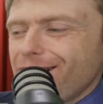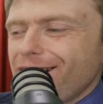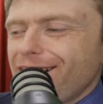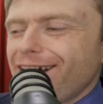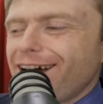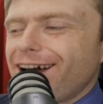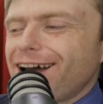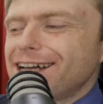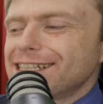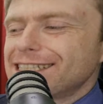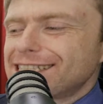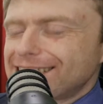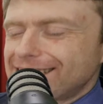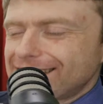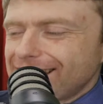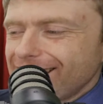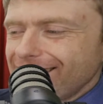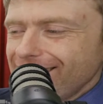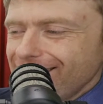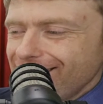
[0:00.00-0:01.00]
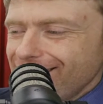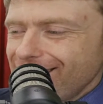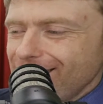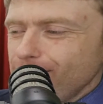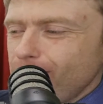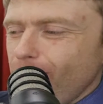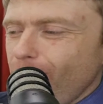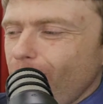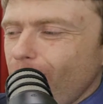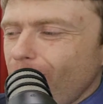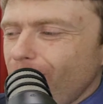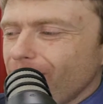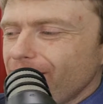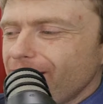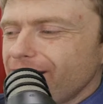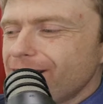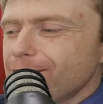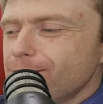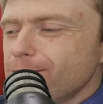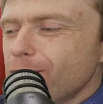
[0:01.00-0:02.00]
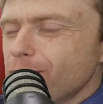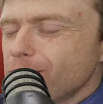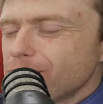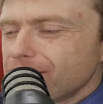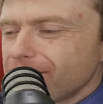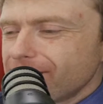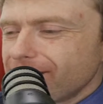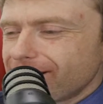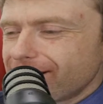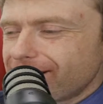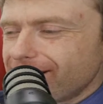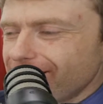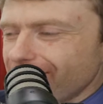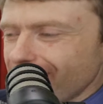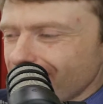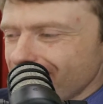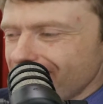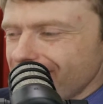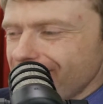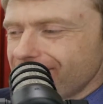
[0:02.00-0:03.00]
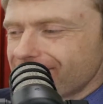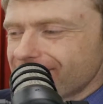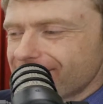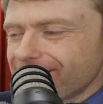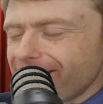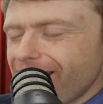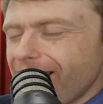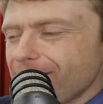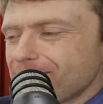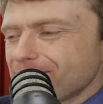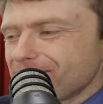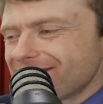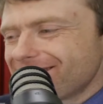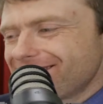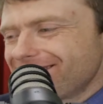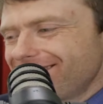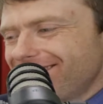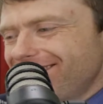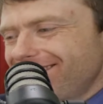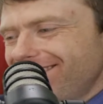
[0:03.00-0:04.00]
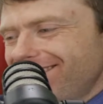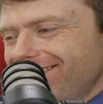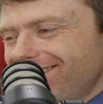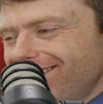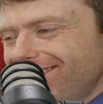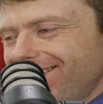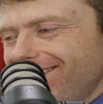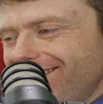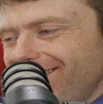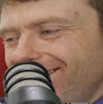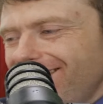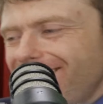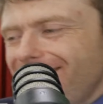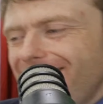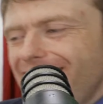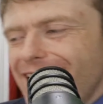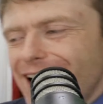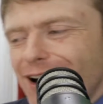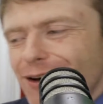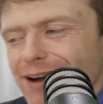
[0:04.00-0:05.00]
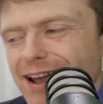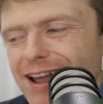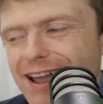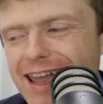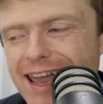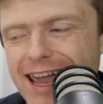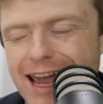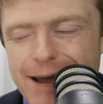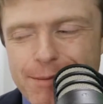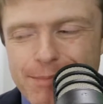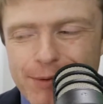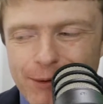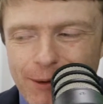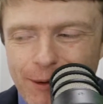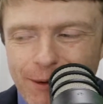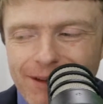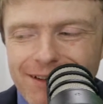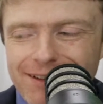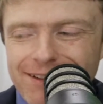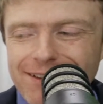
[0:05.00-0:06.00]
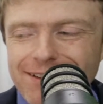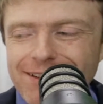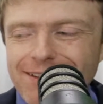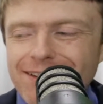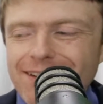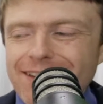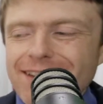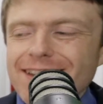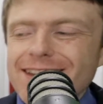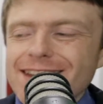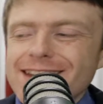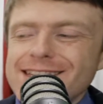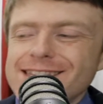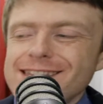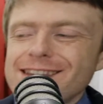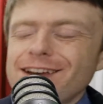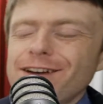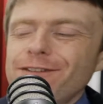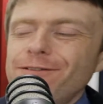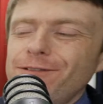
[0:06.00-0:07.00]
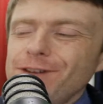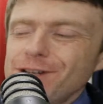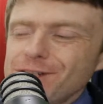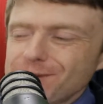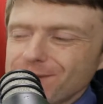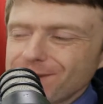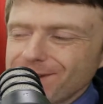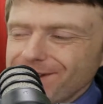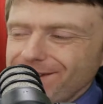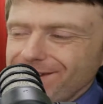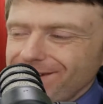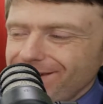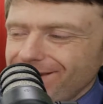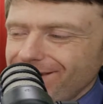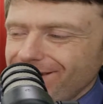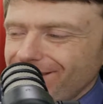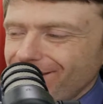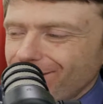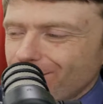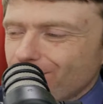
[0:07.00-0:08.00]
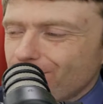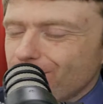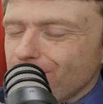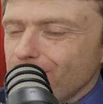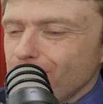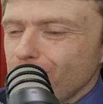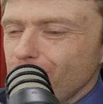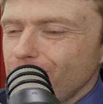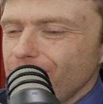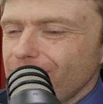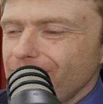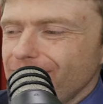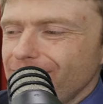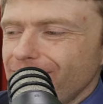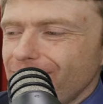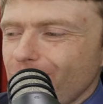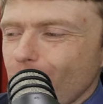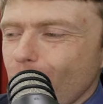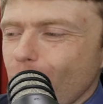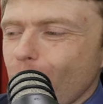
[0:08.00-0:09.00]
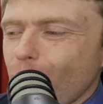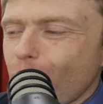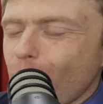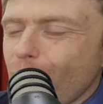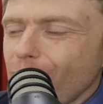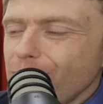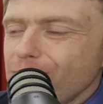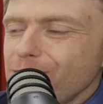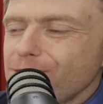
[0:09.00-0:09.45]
set the ball in motion that cannot be stopped. Now, Apple is officially removing one of